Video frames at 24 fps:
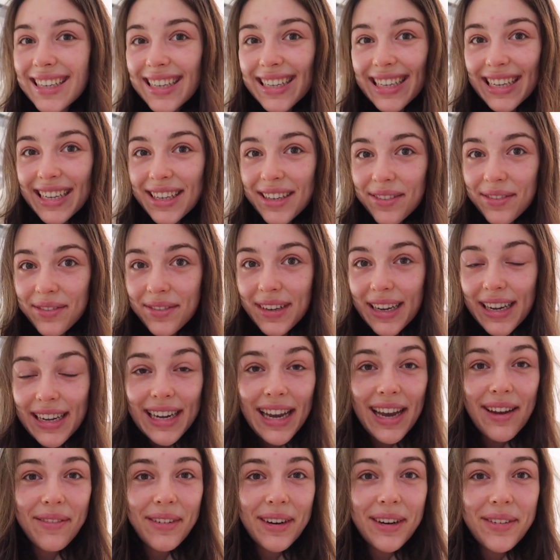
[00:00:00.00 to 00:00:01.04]
Evening
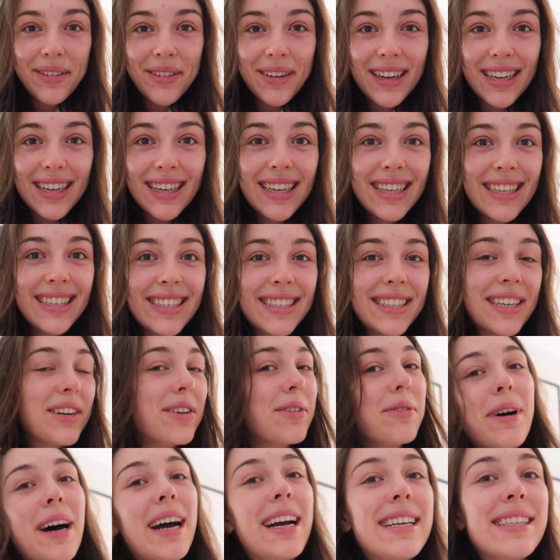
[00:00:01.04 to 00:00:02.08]
everyone.
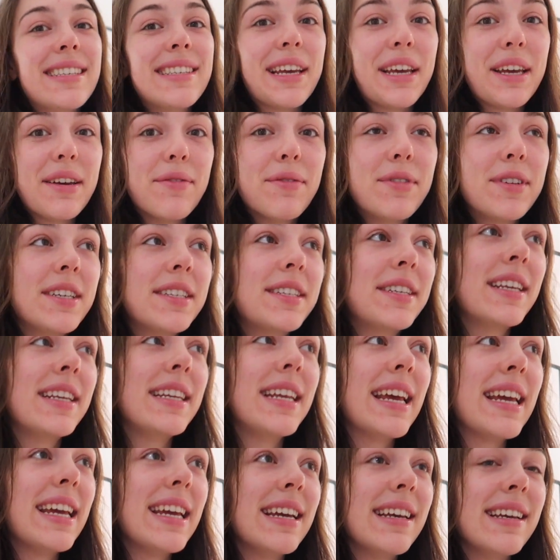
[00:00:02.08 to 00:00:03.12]
So I saved
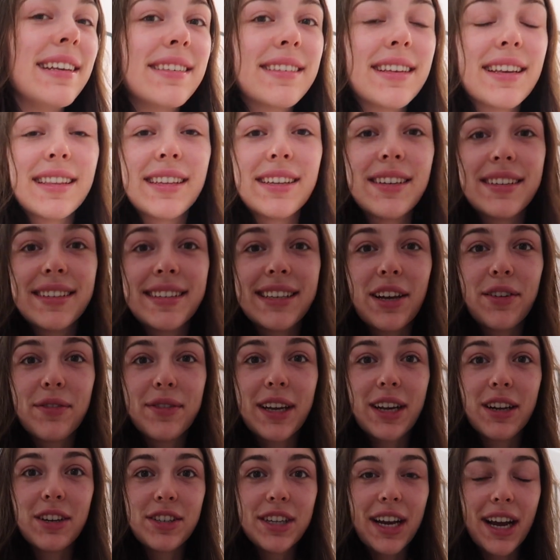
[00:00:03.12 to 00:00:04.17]
today's little
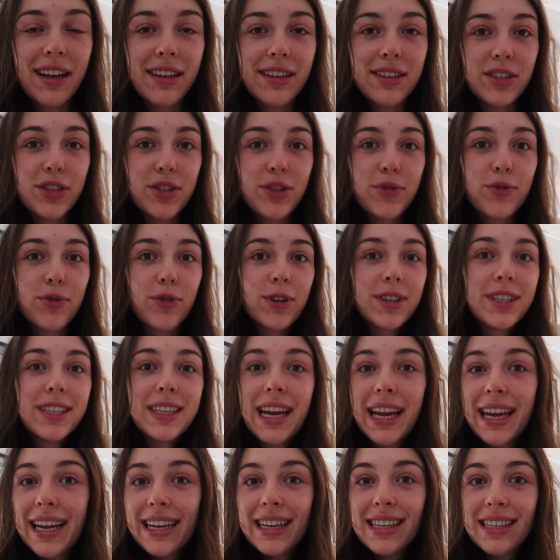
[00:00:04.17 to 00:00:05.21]
self-care challenge for
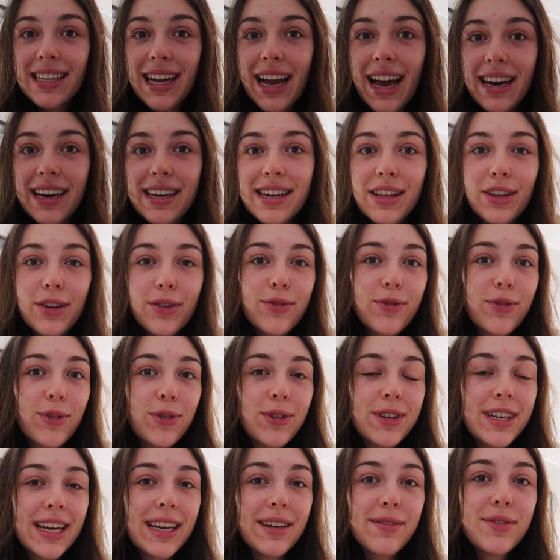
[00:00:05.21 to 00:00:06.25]
tonight because I had another full
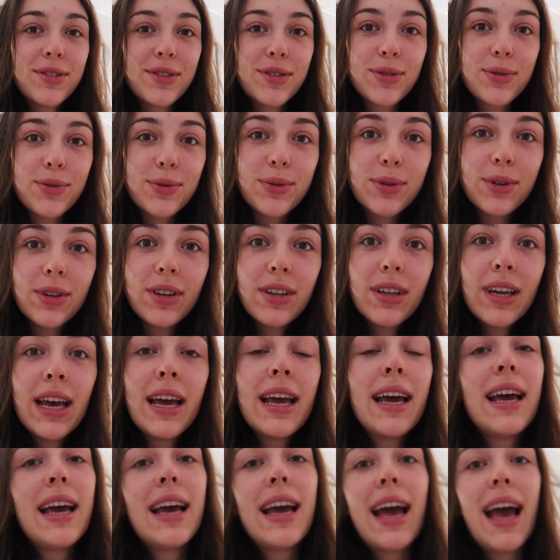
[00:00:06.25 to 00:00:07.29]
day of school,
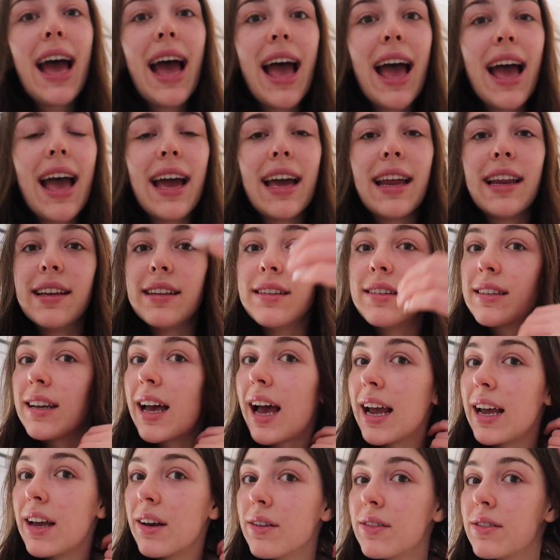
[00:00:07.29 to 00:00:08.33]
and
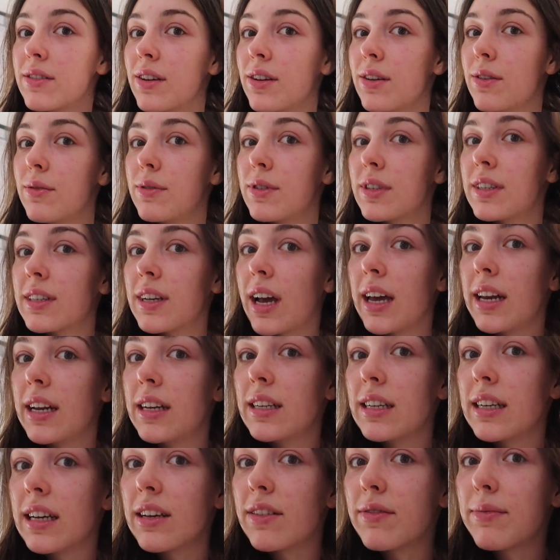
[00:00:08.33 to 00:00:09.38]
I also decided
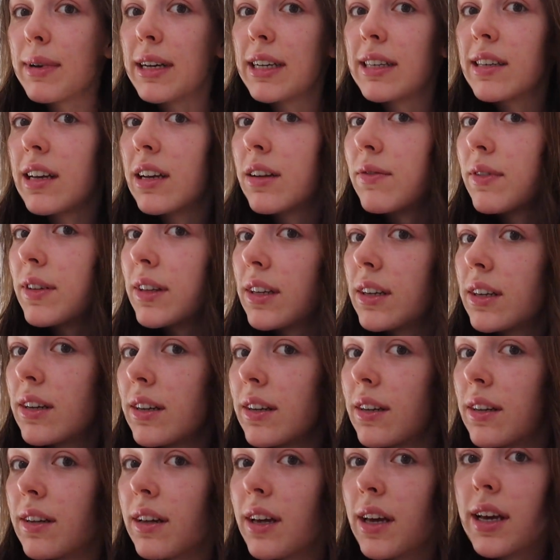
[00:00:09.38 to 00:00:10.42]
to give myself a
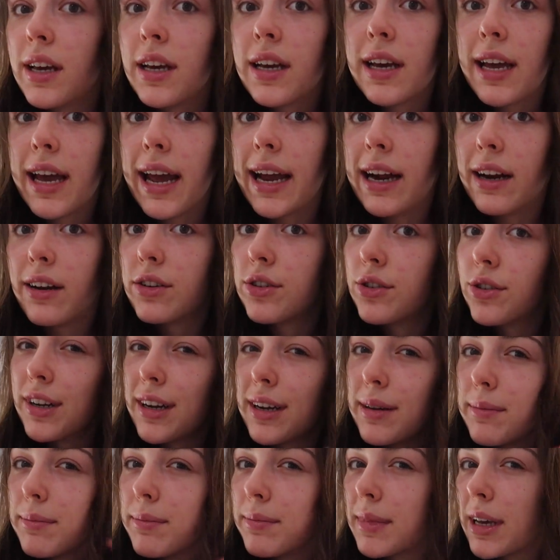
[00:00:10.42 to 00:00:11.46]
little hair
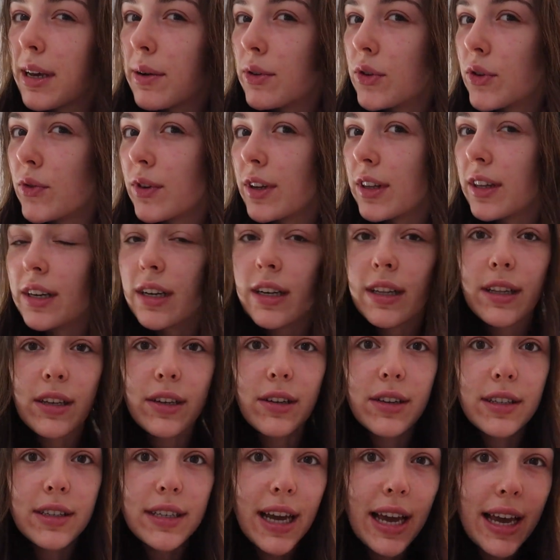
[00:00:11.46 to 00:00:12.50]
trim. It was feeling a
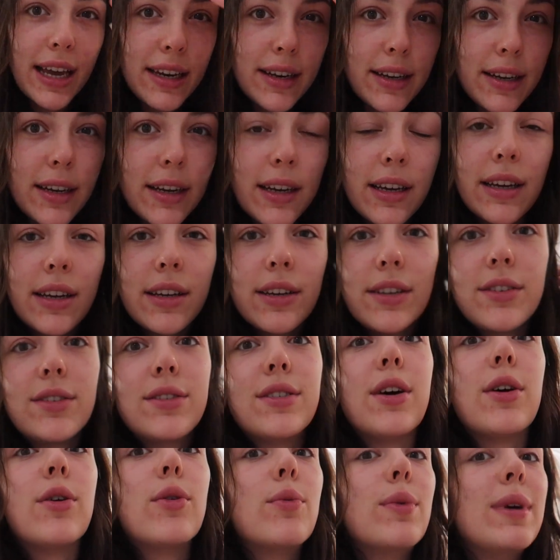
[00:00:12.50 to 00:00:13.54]
little dead,
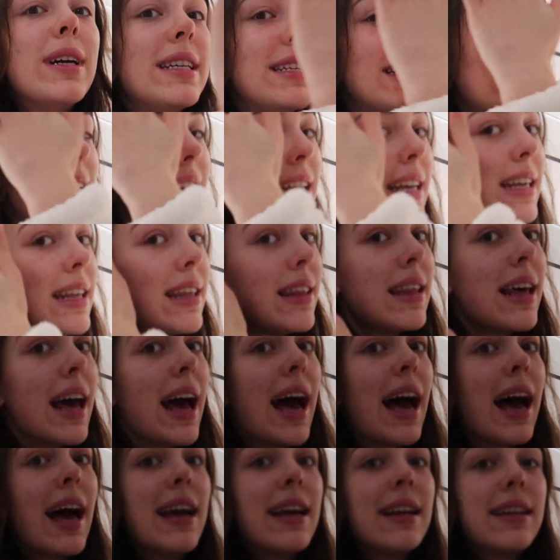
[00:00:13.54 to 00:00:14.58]
so we did
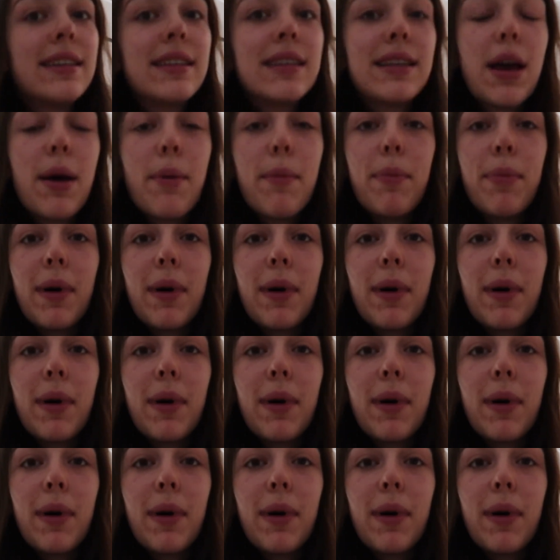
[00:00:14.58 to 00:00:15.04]
that.